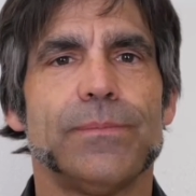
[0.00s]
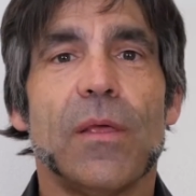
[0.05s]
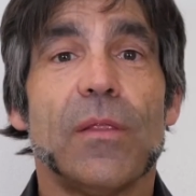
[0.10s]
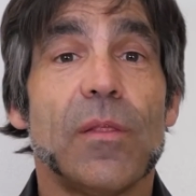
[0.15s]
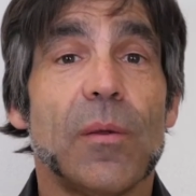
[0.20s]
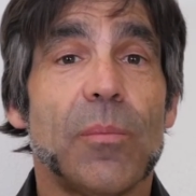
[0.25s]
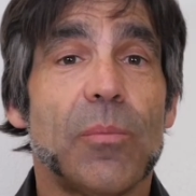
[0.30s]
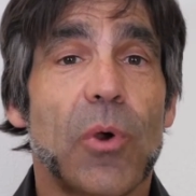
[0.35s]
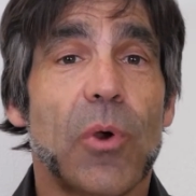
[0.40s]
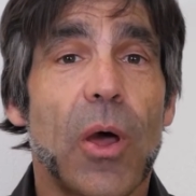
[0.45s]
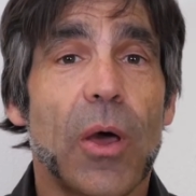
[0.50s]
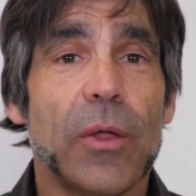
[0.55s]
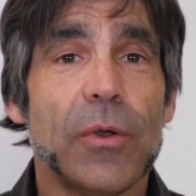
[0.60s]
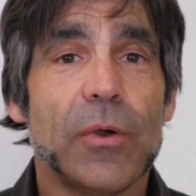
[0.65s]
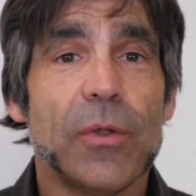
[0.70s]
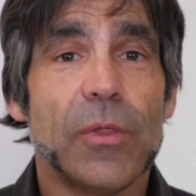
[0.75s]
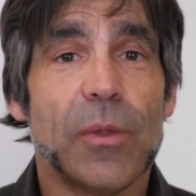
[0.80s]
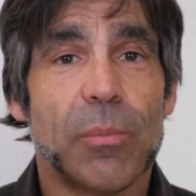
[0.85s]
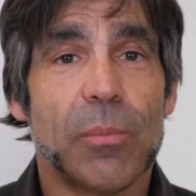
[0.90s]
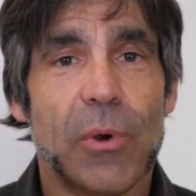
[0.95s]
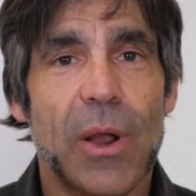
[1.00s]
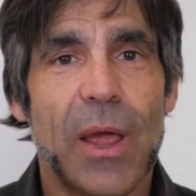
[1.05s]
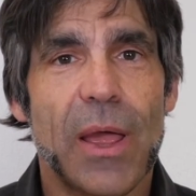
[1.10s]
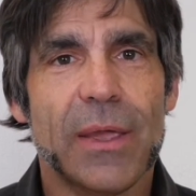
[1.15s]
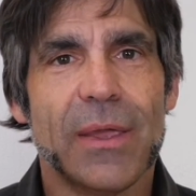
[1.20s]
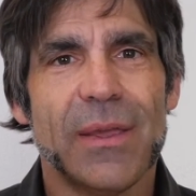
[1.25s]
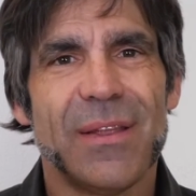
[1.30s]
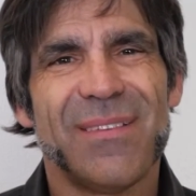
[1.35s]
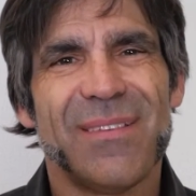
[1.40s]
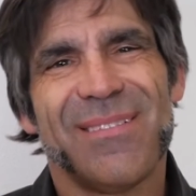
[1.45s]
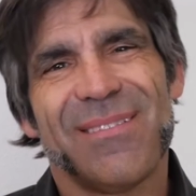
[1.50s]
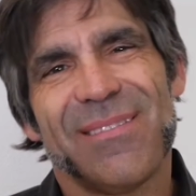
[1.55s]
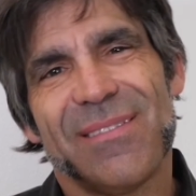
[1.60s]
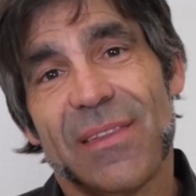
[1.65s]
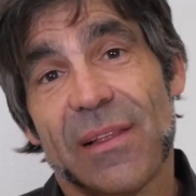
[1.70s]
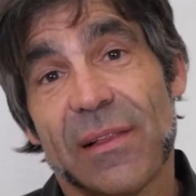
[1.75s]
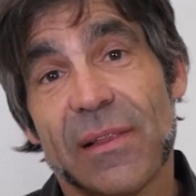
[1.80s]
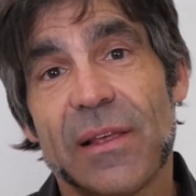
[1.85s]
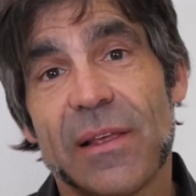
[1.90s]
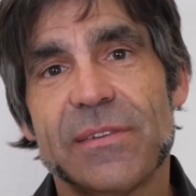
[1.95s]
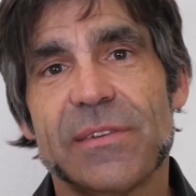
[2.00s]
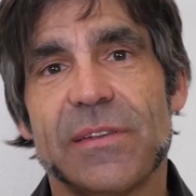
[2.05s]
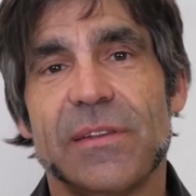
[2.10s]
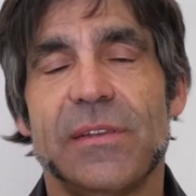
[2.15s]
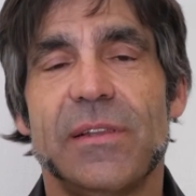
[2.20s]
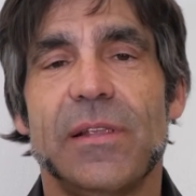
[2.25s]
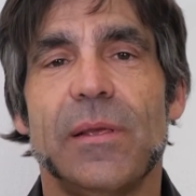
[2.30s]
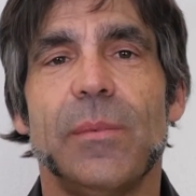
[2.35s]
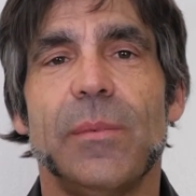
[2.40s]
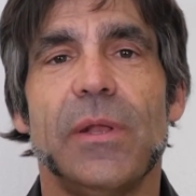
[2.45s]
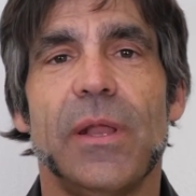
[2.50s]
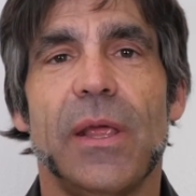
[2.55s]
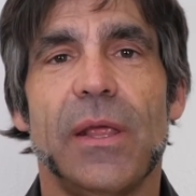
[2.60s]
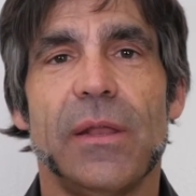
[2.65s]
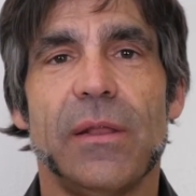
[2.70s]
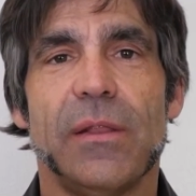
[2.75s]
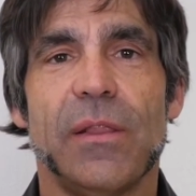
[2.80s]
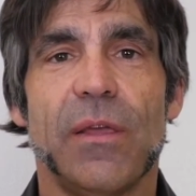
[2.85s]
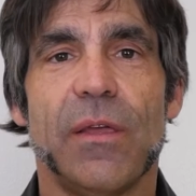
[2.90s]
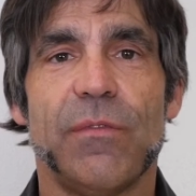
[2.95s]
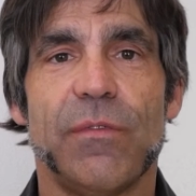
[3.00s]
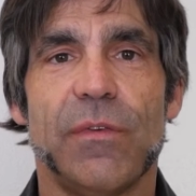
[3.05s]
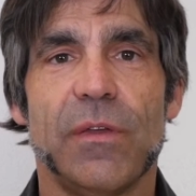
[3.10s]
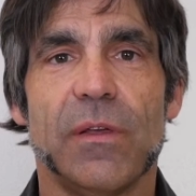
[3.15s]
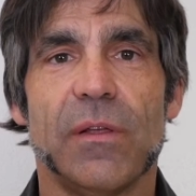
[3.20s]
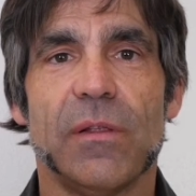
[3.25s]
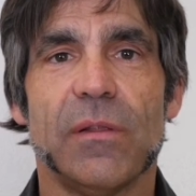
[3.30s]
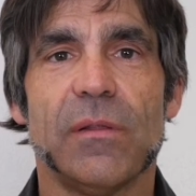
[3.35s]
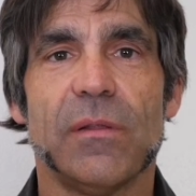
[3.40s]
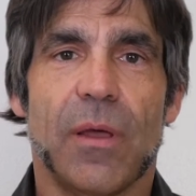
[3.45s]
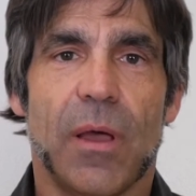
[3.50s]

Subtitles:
The broader the bracket, the less intimidated they feel